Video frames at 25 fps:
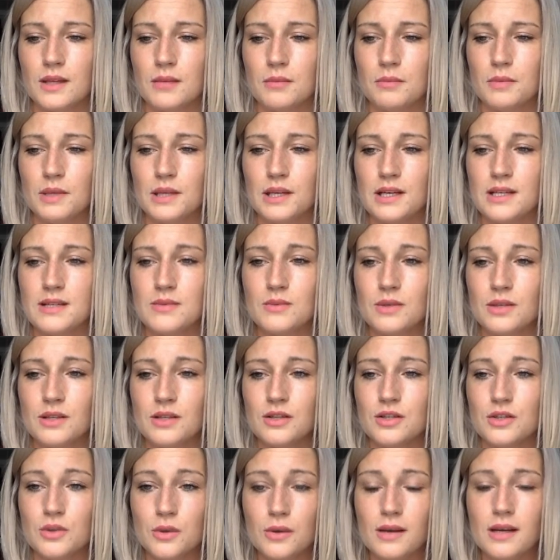Because what they're
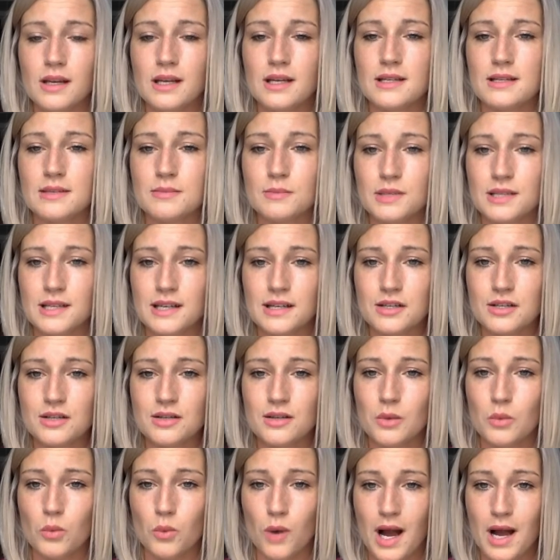doing is
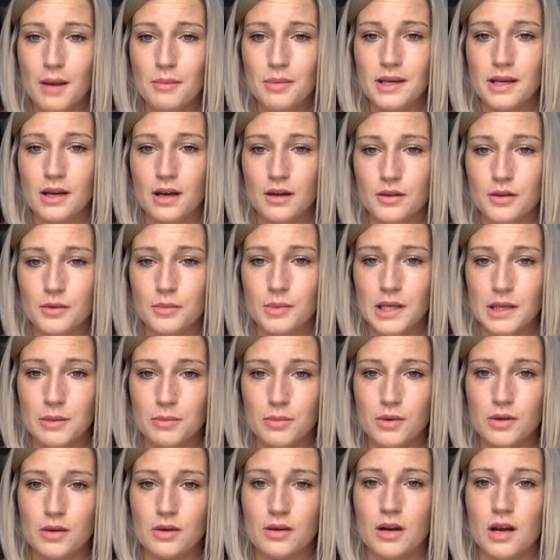potentially robbing other
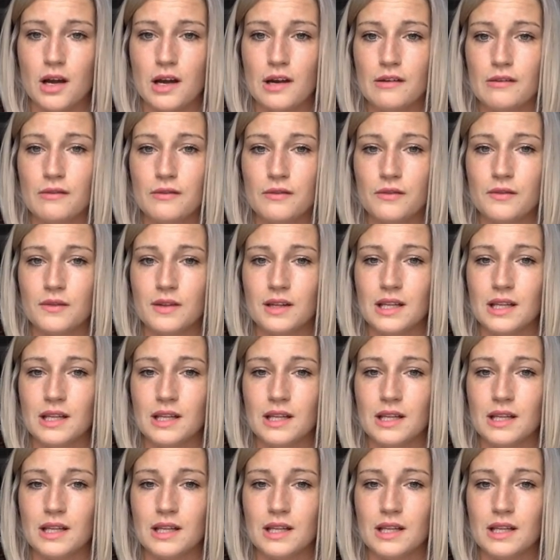people of